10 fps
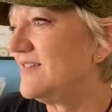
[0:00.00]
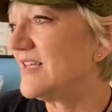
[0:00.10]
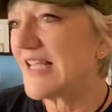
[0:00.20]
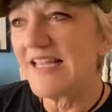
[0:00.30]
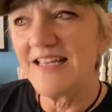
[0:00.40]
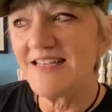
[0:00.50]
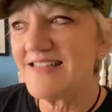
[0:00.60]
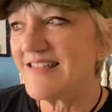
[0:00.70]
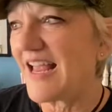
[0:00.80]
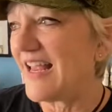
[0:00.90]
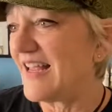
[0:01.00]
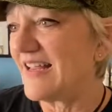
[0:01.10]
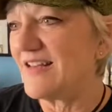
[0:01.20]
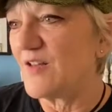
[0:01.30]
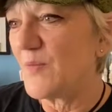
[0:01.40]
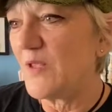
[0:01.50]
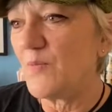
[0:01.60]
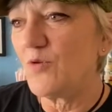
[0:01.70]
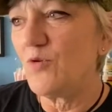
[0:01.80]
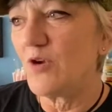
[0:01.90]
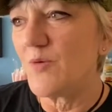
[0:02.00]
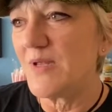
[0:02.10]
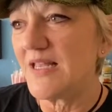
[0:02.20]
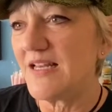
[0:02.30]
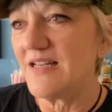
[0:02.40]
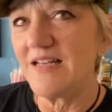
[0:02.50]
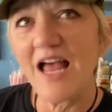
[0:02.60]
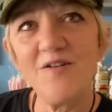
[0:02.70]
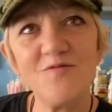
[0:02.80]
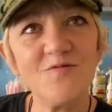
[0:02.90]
The kids and the people who come in and have